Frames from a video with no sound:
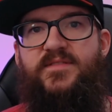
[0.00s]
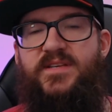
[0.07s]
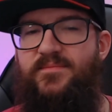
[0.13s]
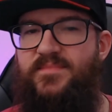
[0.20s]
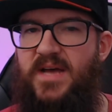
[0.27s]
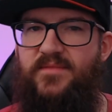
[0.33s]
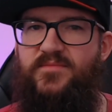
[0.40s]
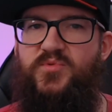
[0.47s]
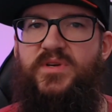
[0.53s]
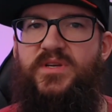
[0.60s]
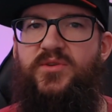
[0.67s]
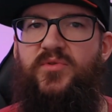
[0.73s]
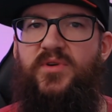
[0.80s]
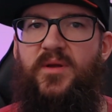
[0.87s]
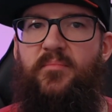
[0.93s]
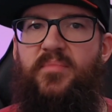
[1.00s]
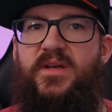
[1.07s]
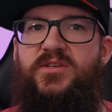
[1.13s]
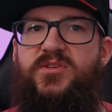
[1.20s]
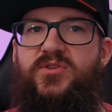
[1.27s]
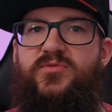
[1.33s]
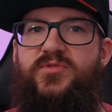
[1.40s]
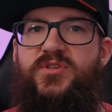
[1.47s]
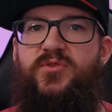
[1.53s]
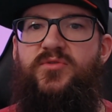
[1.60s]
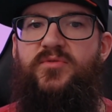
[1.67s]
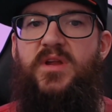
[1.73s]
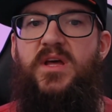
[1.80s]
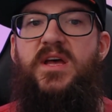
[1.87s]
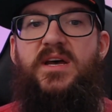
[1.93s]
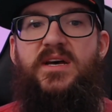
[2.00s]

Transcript: Sometimes we do it a bit too soon.